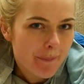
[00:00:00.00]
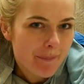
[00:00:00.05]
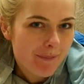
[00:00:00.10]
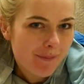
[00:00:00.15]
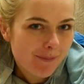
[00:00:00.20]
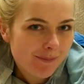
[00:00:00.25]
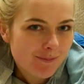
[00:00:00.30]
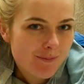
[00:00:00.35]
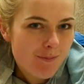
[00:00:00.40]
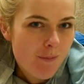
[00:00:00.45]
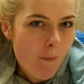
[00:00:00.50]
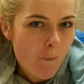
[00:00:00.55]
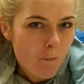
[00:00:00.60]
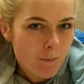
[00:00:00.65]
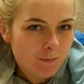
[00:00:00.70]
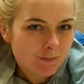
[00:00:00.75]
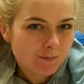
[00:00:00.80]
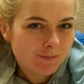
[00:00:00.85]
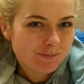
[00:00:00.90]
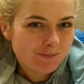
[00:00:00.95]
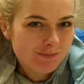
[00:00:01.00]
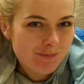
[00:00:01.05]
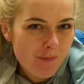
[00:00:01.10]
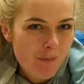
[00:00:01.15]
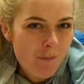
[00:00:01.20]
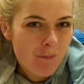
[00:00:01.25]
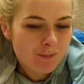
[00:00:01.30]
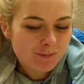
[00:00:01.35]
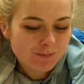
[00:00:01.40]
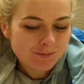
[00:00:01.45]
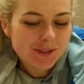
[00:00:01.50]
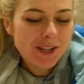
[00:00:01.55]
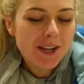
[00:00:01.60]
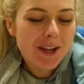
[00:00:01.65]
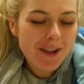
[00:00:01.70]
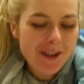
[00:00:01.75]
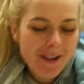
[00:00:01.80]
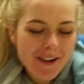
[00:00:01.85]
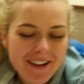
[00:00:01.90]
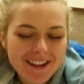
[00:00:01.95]
Yeah? Tastes like meat.
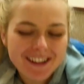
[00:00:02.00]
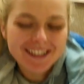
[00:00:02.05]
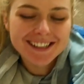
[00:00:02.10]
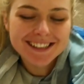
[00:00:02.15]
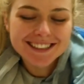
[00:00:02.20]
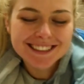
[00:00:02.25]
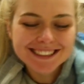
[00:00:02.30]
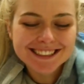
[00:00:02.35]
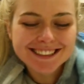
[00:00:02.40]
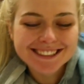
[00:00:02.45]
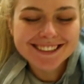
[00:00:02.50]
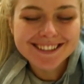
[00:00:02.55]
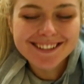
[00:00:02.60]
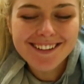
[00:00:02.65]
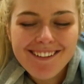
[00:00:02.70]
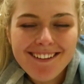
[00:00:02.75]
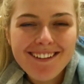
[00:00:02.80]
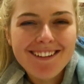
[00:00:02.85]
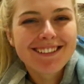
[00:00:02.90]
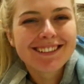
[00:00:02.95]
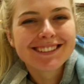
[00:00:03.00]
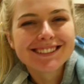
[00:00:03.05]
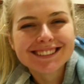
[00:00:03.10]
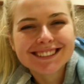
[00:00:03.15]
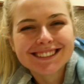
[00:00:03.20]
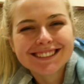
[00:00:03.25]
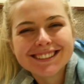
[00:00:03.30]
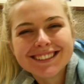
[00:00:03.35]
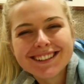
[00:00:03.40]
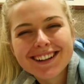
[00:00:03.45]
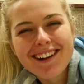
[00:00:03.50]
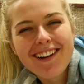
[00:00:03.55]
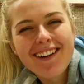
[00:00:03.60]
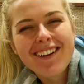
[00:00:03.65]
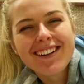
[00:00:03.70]
Surprise.